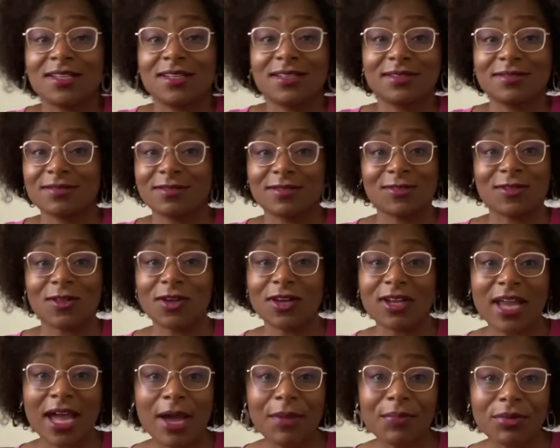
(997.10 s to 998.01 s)
it's not going
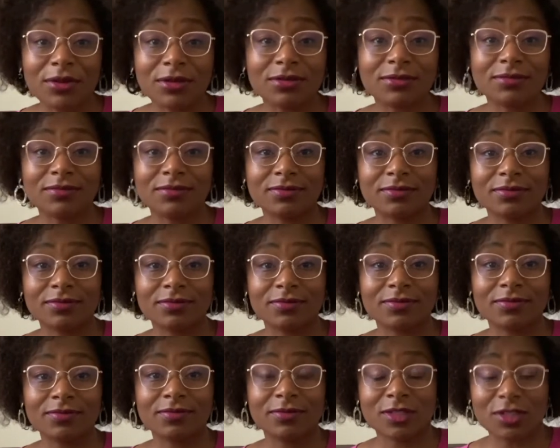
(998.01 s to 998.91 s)
to happen.
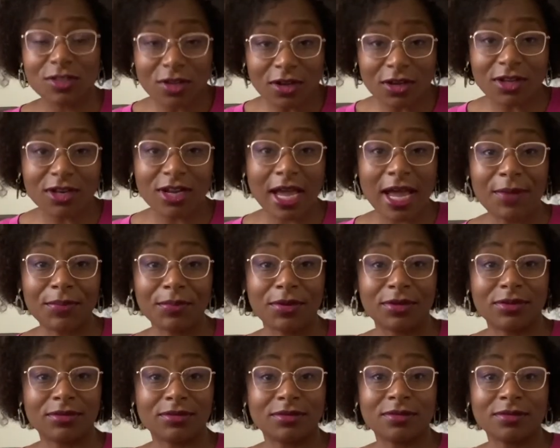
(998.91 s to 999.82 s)
It's not going to happen,
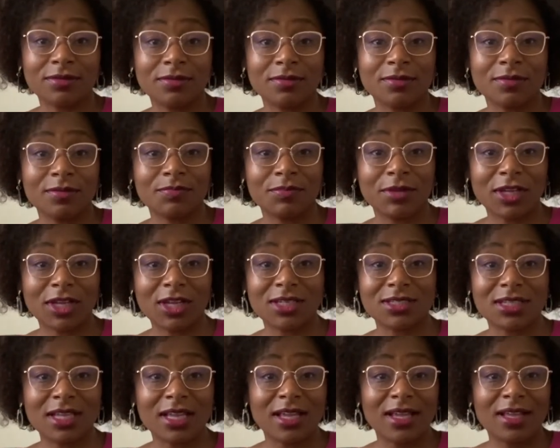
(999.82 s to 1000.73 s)
because
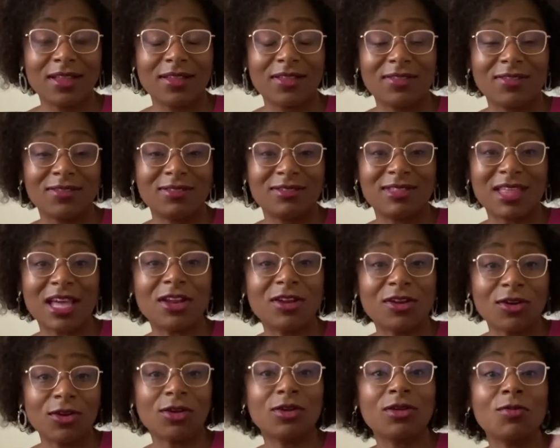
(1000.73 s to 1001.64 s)
they're
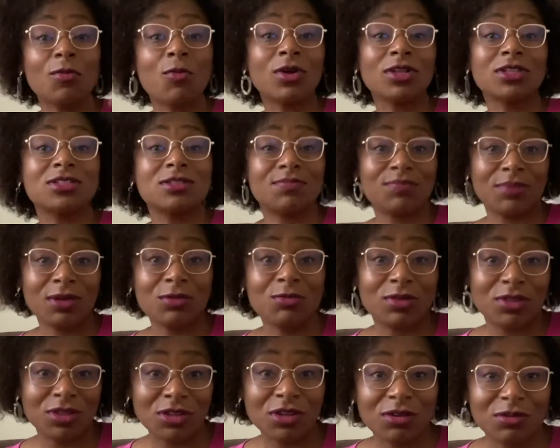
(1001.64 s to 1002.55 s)
not going to want to be with
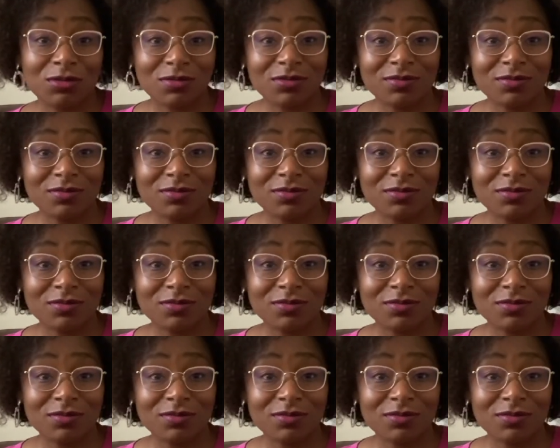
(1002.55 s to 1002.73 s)
you.